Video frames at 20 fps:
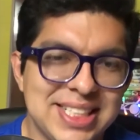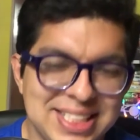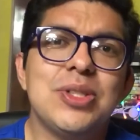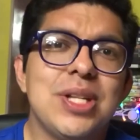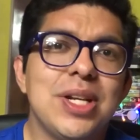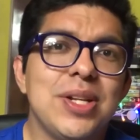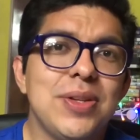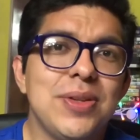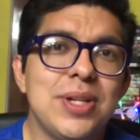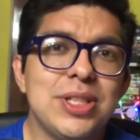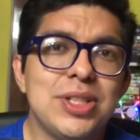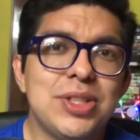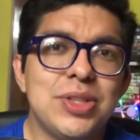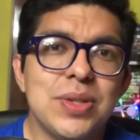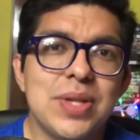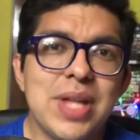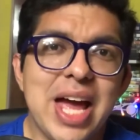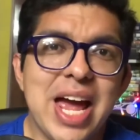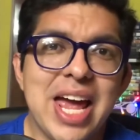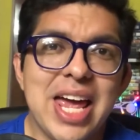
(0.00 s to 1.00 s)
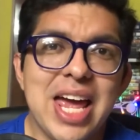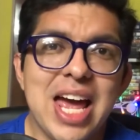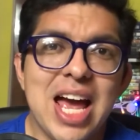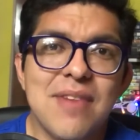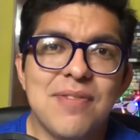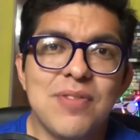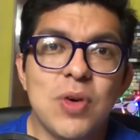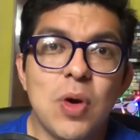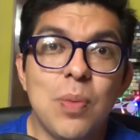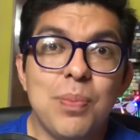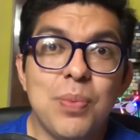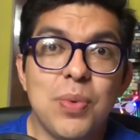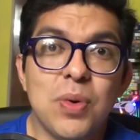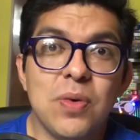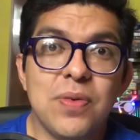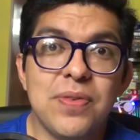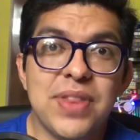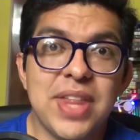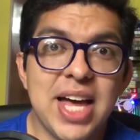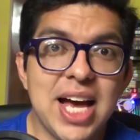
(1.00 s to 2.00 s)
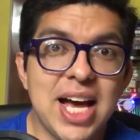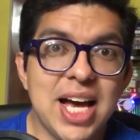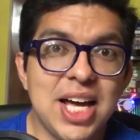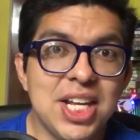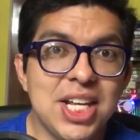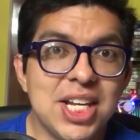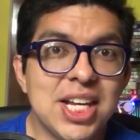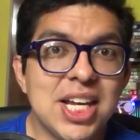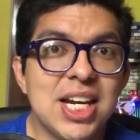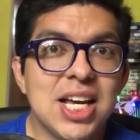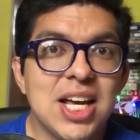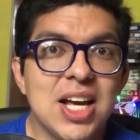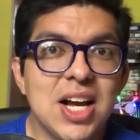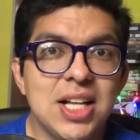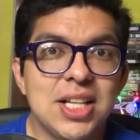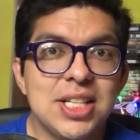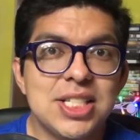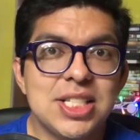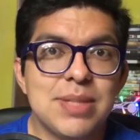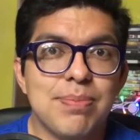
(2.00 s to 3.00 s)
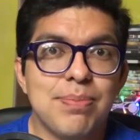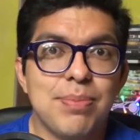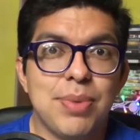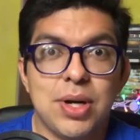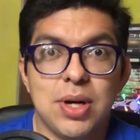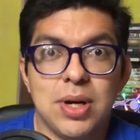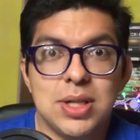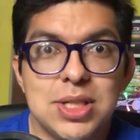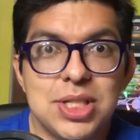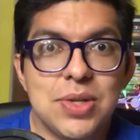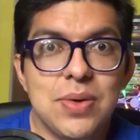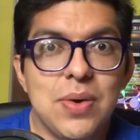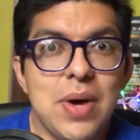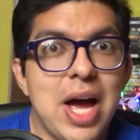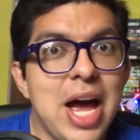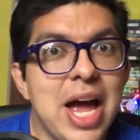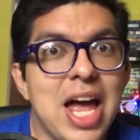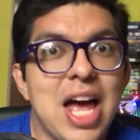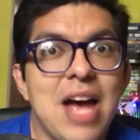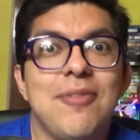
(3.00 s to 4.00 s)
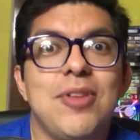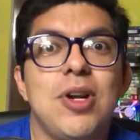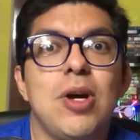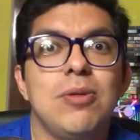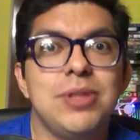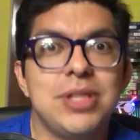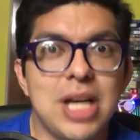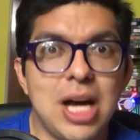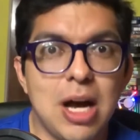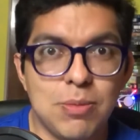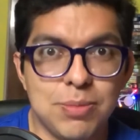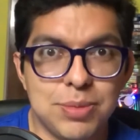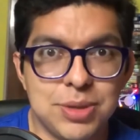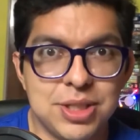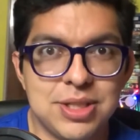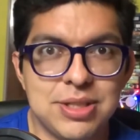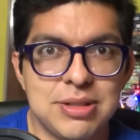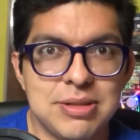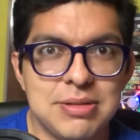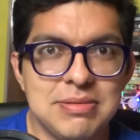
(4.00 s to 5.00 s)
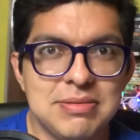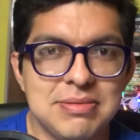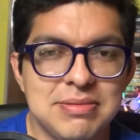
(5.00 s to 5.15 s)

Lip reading: And to tell you the truth, I have no proof that it can cut, but also I have no doubts.